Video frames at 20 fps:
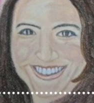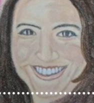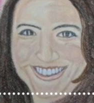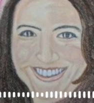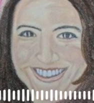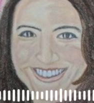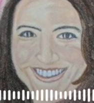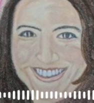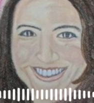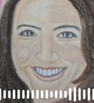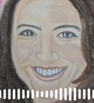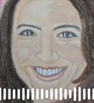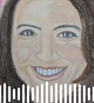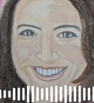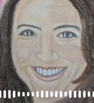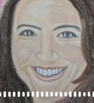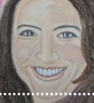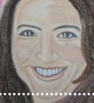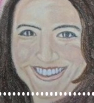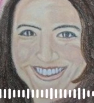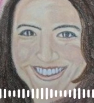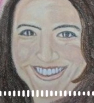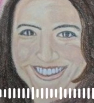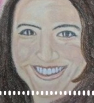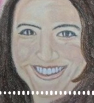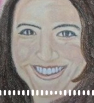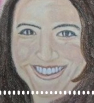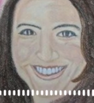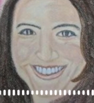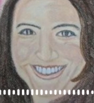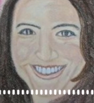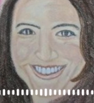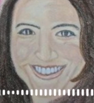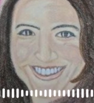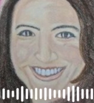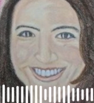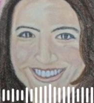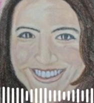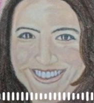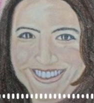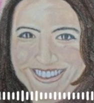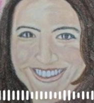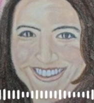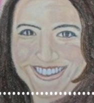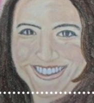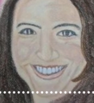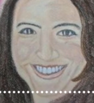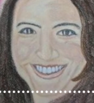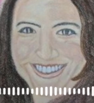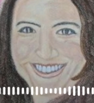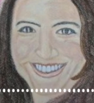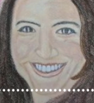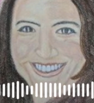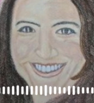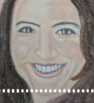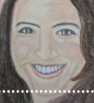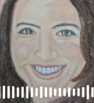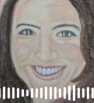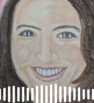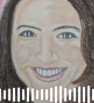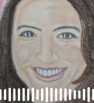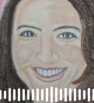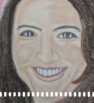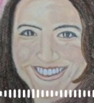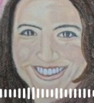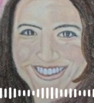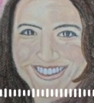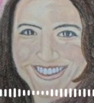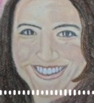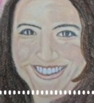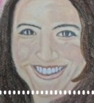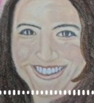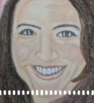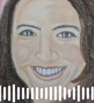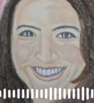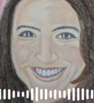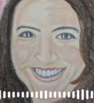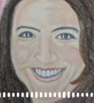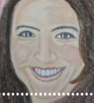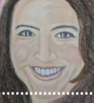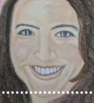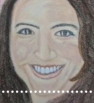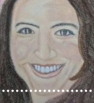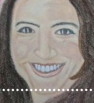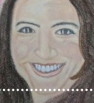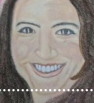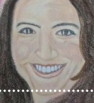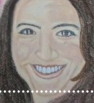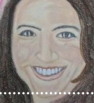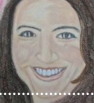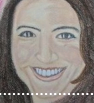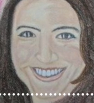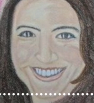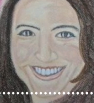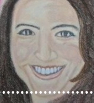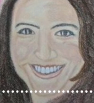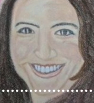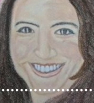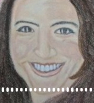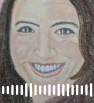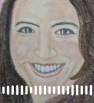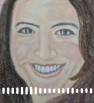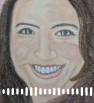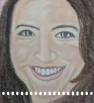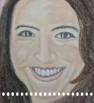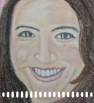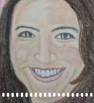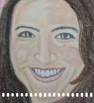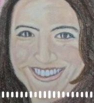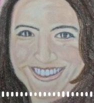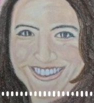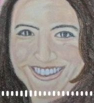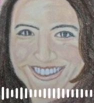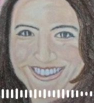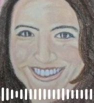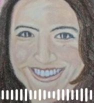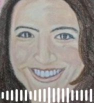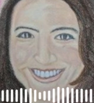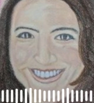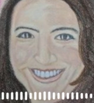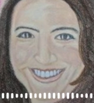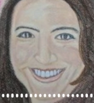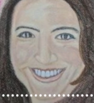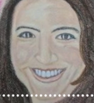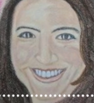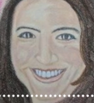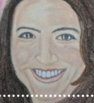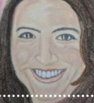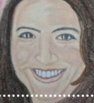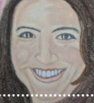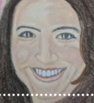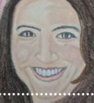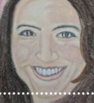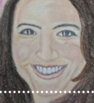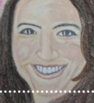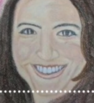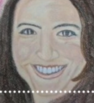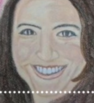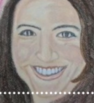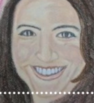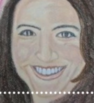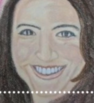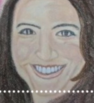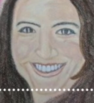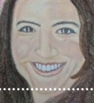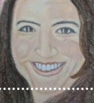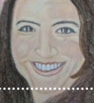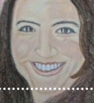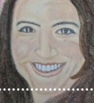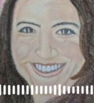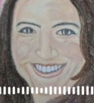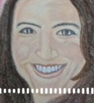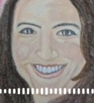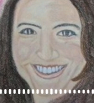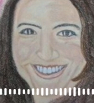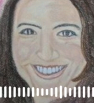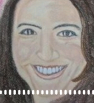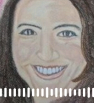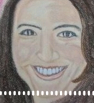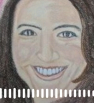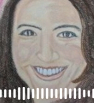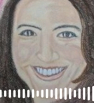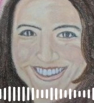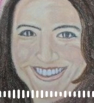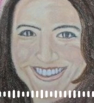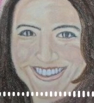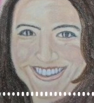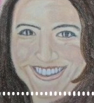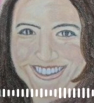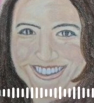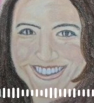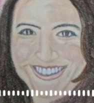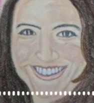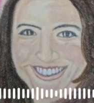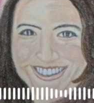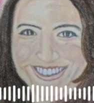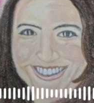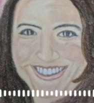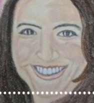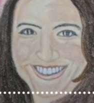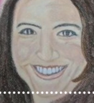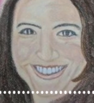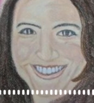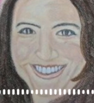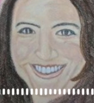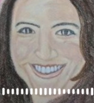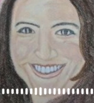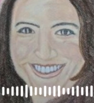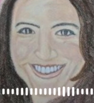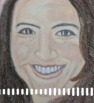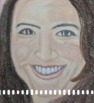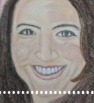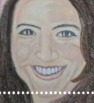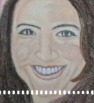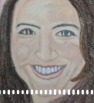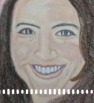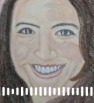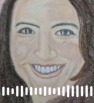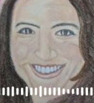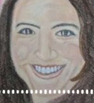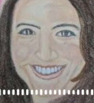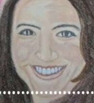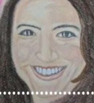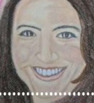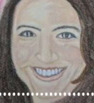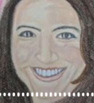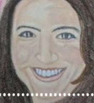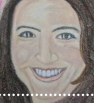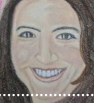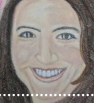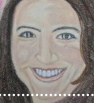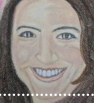Now, I want you to imagine that that guide is you and that community. It is the tapestry of your life.